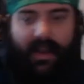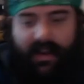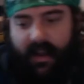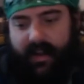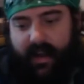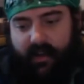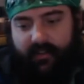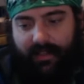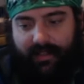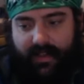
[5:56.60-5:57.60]
had gotten out of
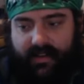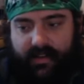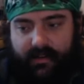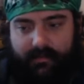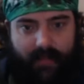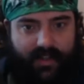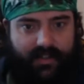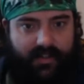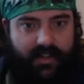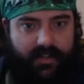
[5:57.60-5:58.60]
collecting
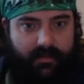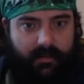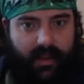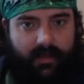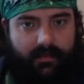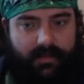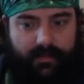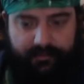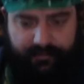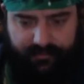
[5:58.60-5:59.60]
Master System games.
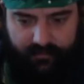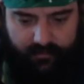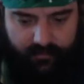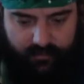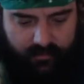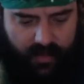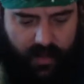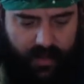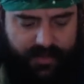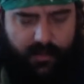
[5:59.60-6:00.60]

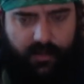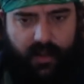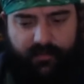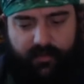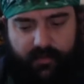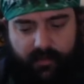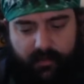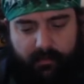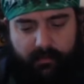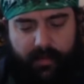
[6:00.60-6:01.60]
Sold off
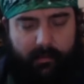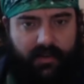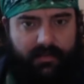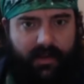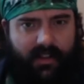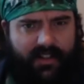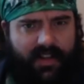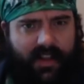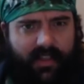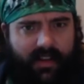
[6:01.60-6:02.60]
big parts of my
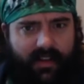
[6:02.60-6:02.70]
collection. I think I